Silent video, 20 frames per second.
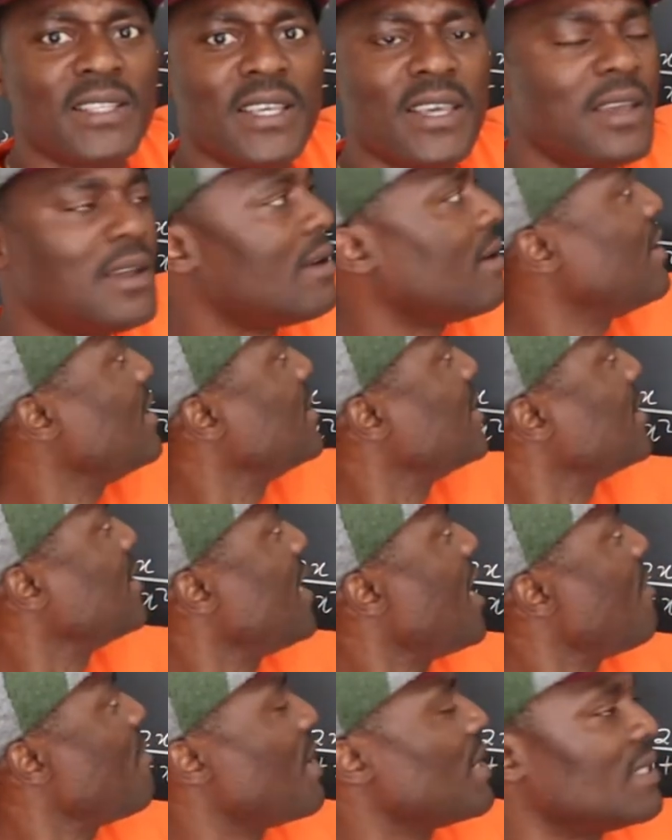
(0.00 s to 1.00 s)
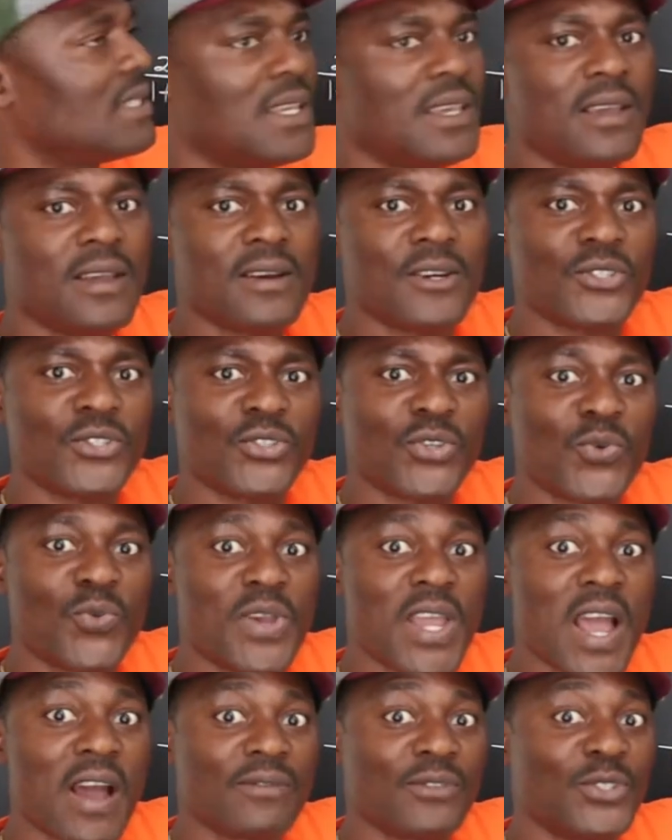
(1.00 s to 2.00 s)
here is the same as here, so
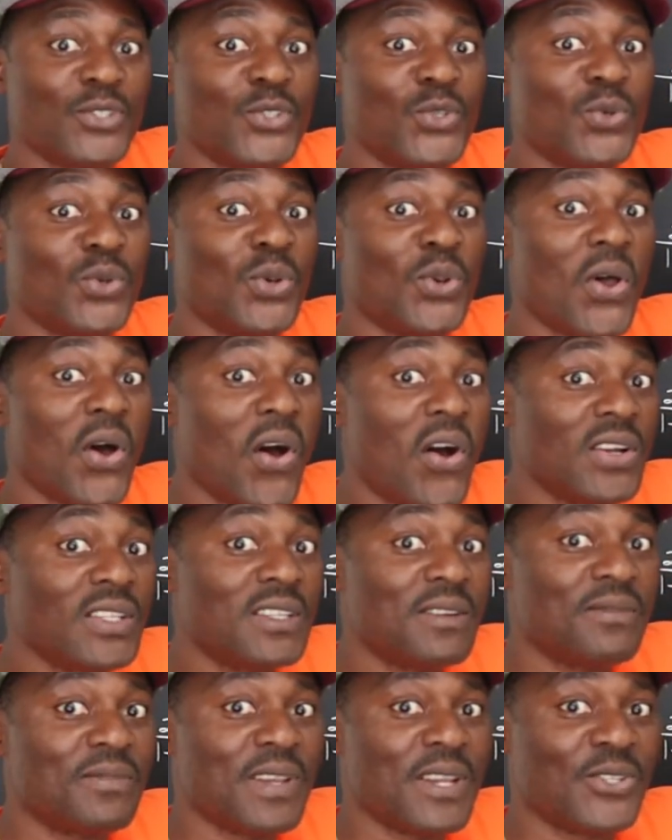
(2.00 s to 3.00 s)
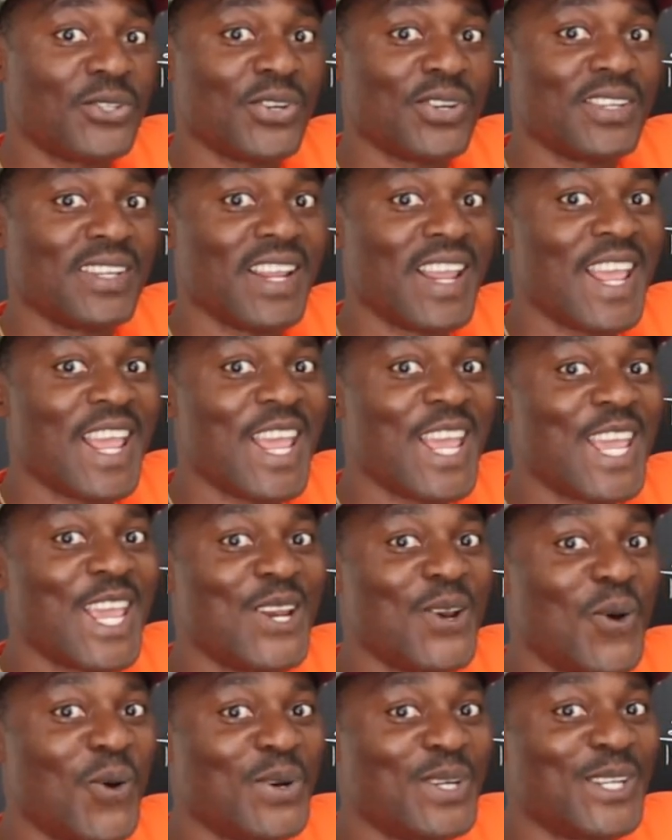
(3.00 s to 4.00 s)
we have to do long division
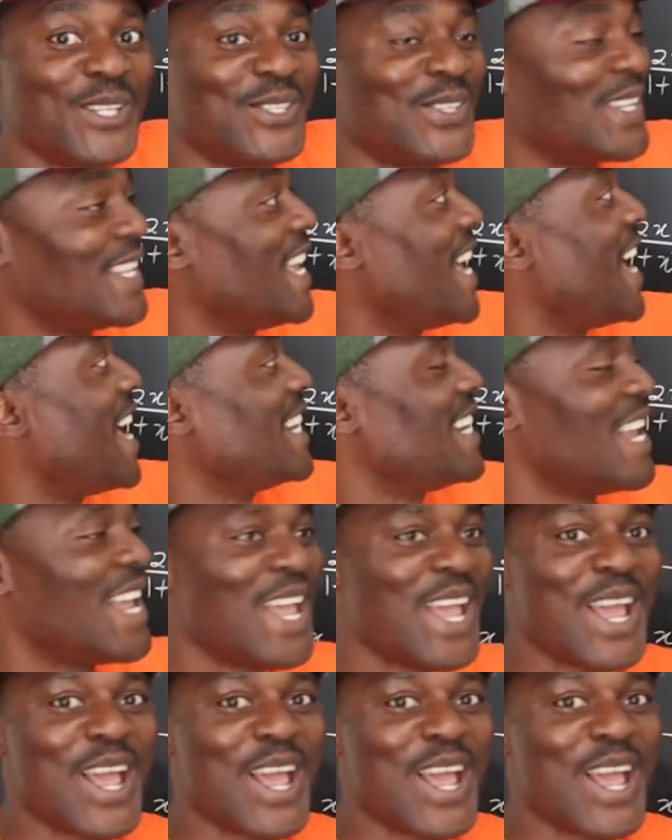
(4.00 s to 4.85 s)
in order to get